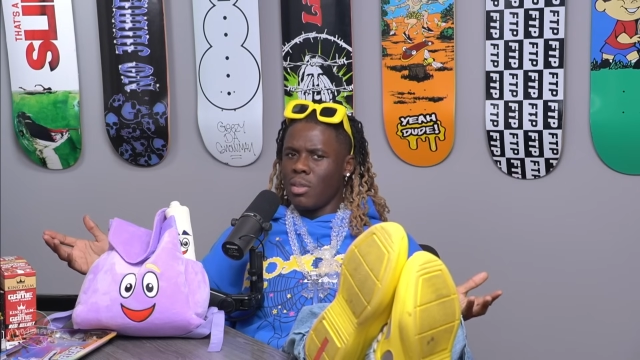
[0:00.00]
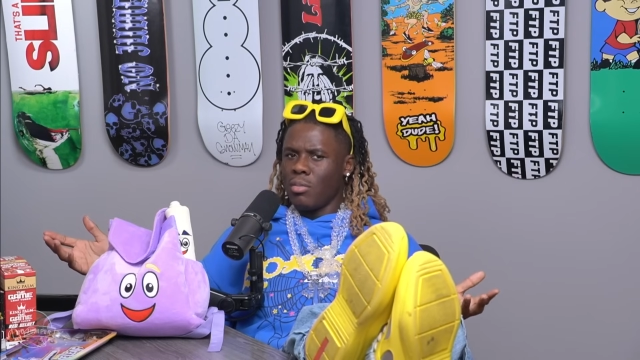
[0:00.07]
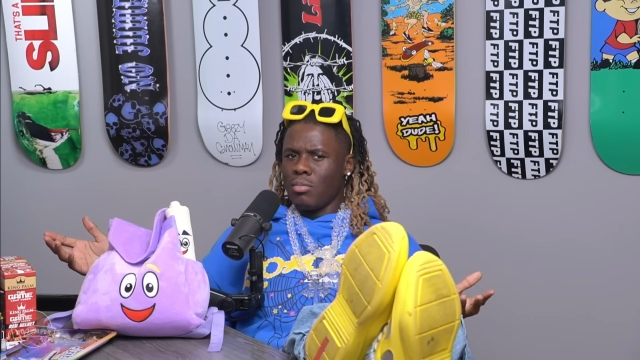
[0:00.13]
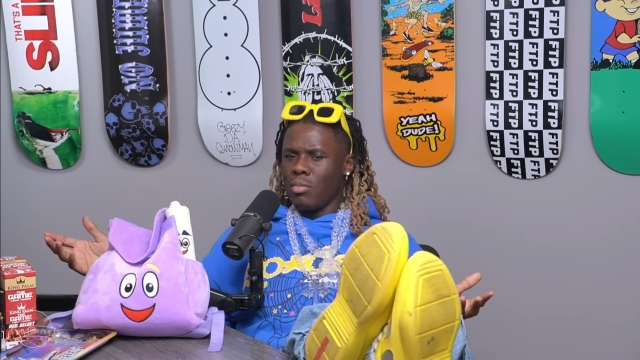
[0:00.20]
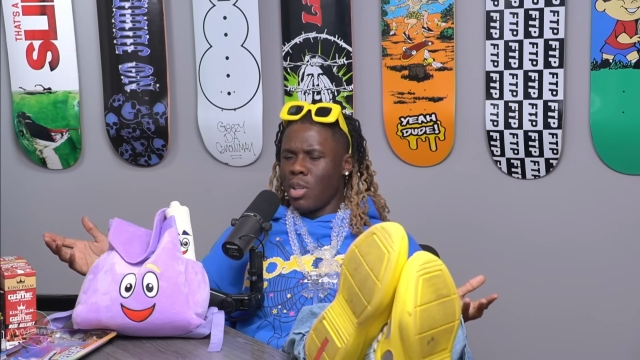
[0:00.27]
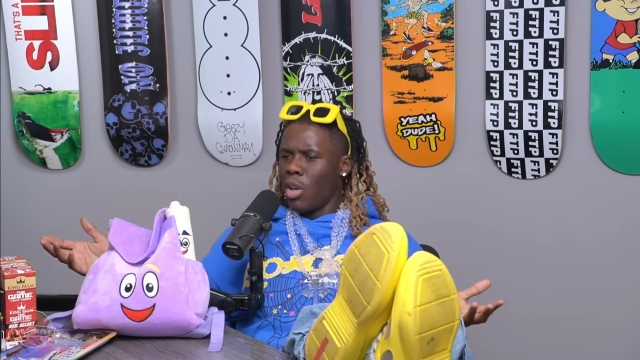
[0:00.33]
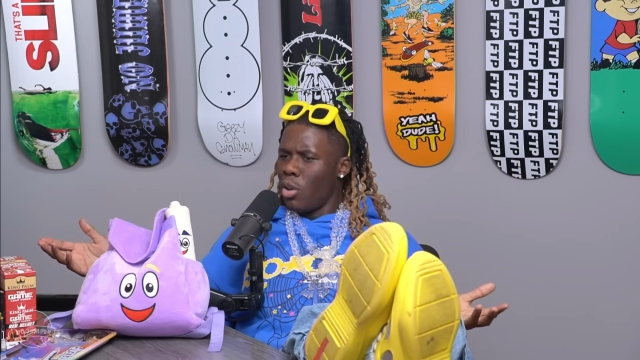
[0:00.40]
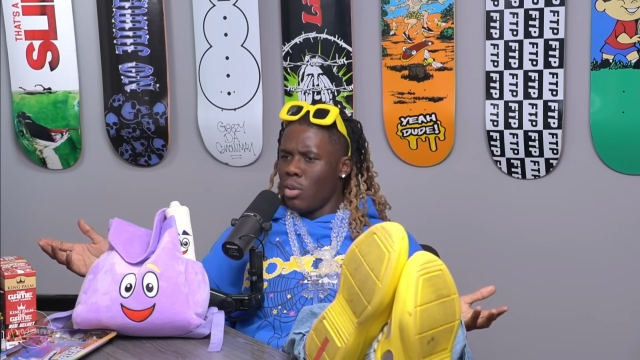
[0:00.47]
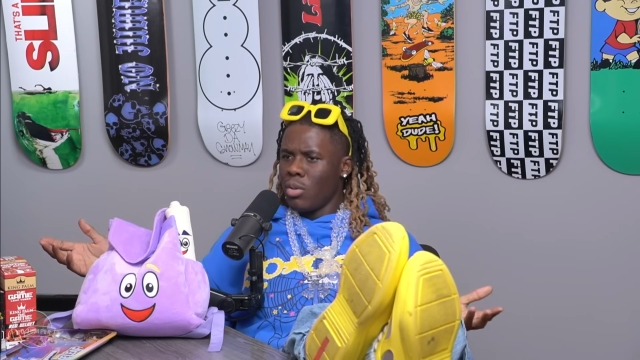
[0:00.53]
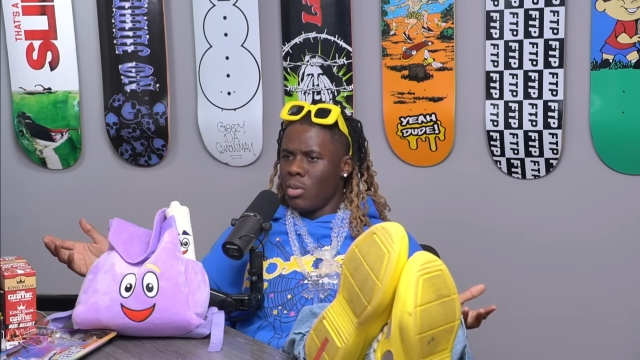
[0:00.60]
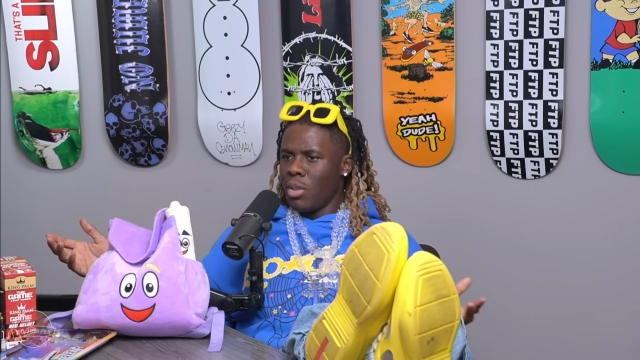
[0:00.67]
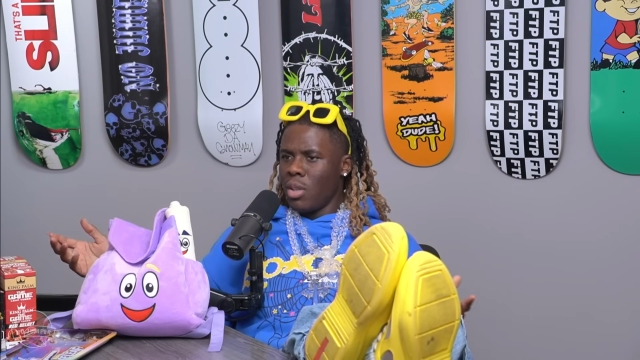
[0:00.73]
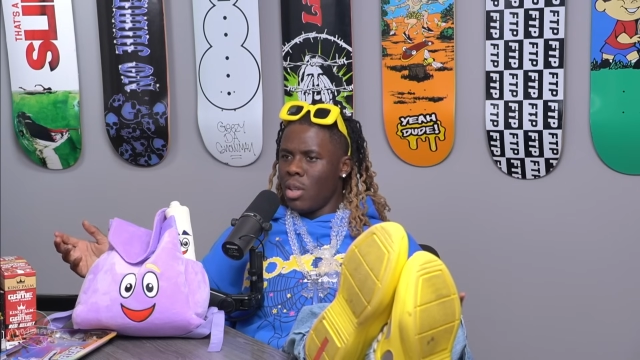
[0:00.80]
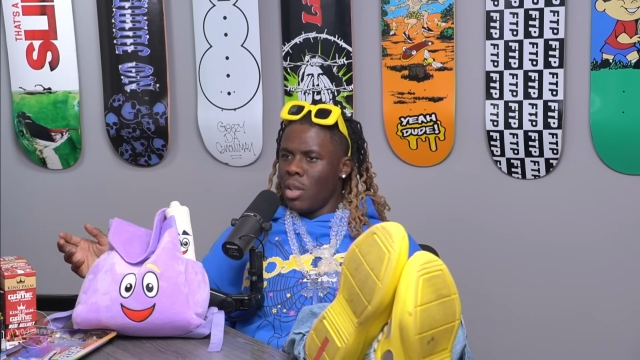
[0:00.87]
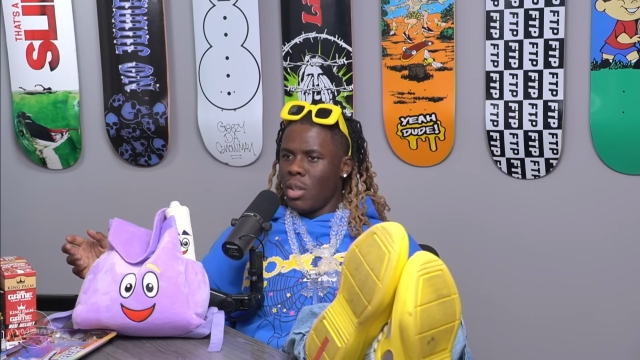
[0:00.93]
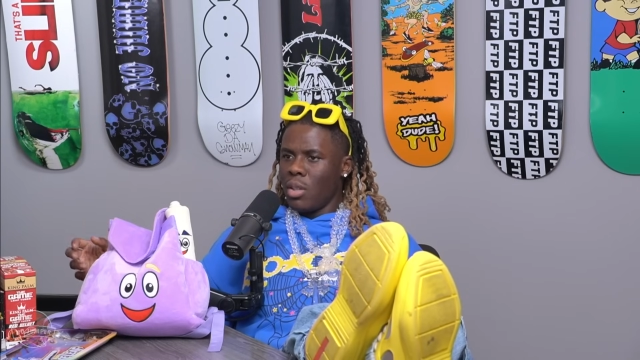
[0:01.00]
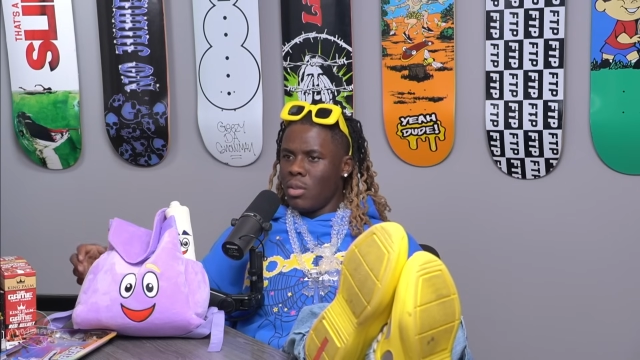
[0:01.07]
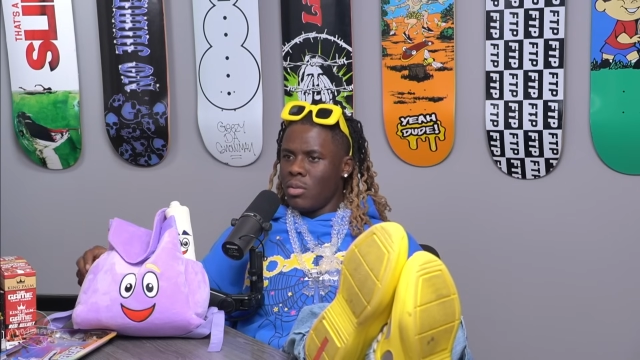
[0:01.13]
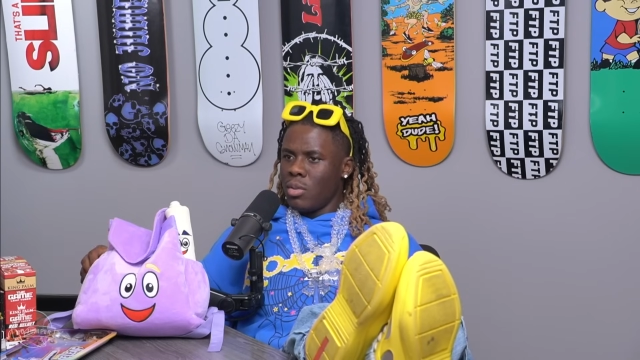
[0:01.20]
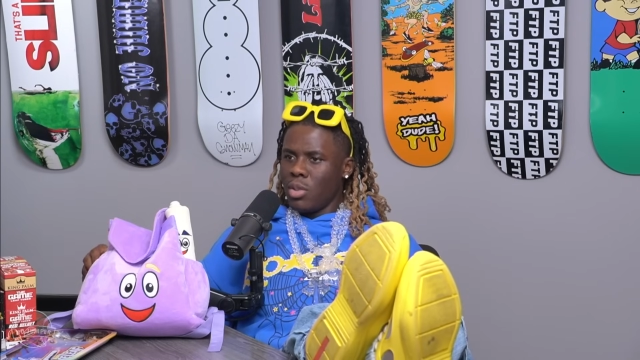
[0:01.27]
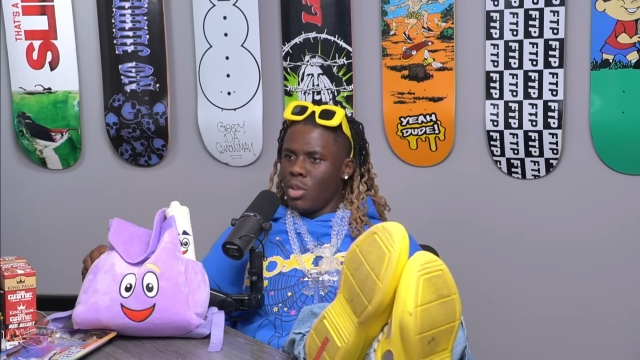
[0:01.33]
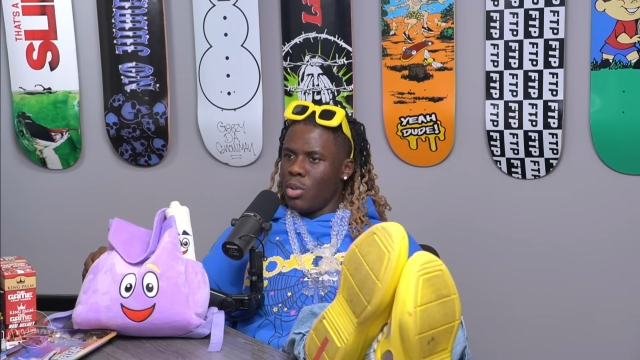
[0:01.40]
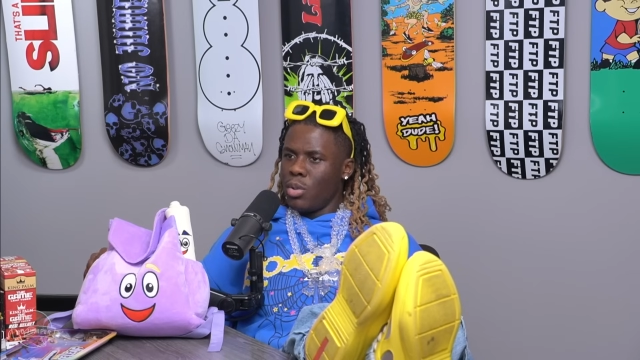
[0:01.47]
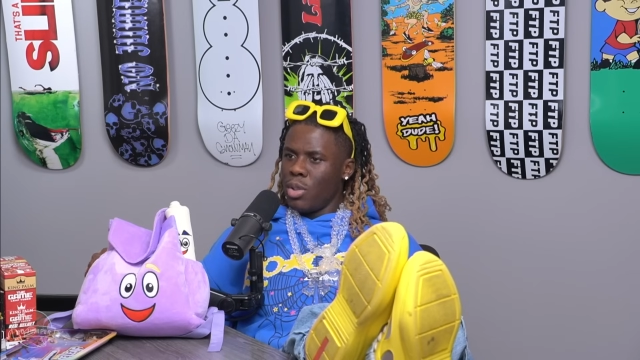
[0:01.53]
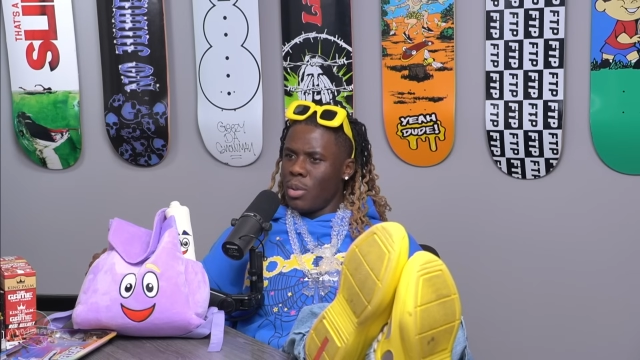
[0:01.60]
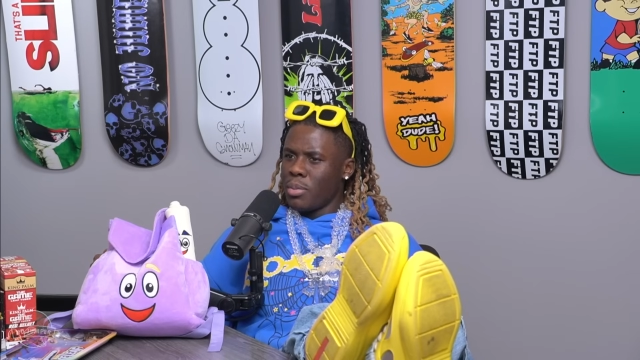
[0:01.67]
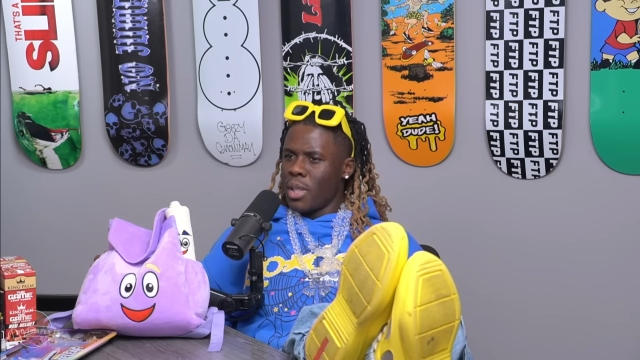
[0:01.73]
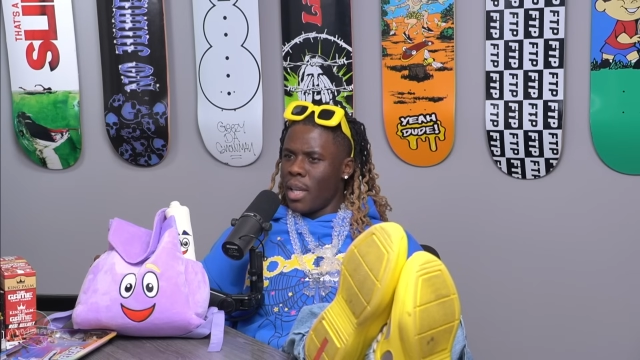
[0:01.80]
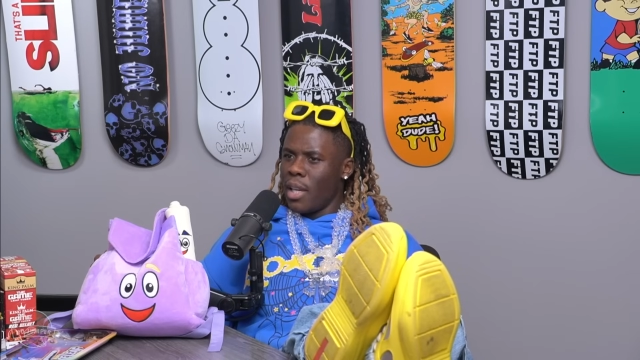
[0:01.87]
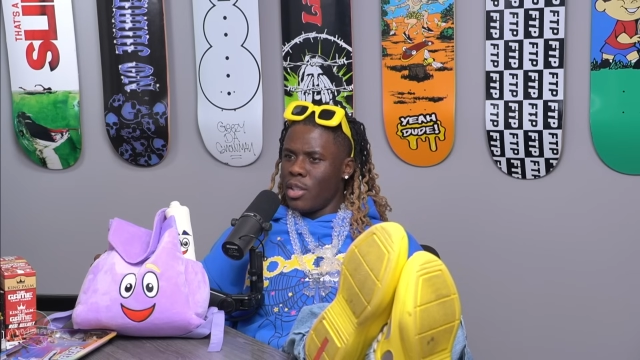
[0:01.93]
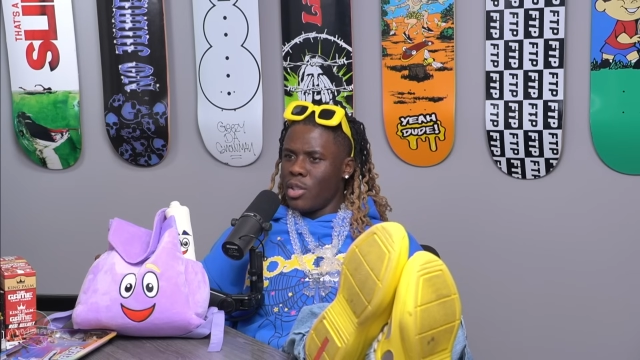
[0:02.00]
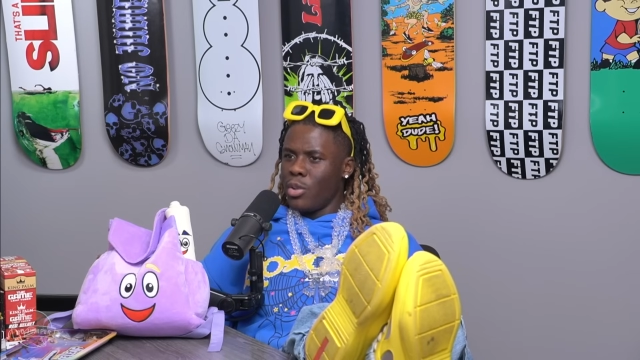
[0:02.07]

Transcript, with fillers: No. Do you, you know what I'm saying?